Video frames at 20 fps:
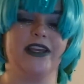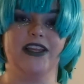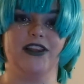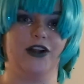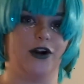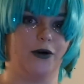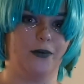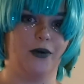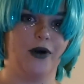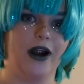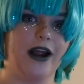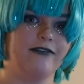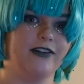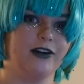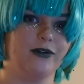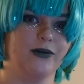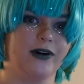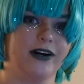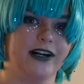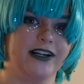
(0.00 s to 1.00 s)
either
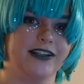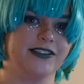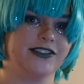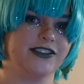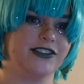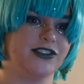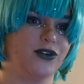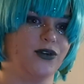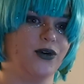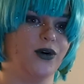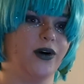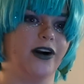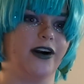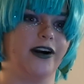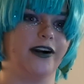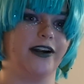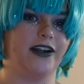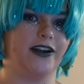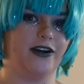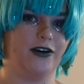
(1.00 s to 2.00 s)
private ones
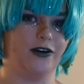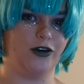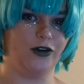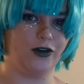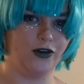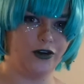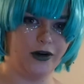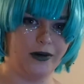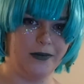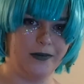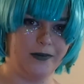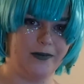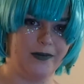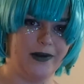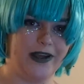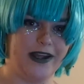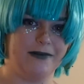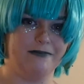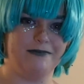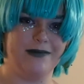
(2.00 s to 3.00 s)
or group
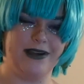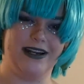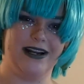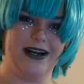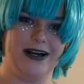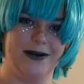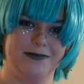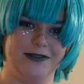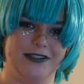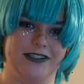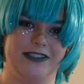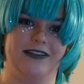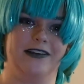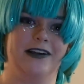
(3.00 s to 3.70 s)
big meetups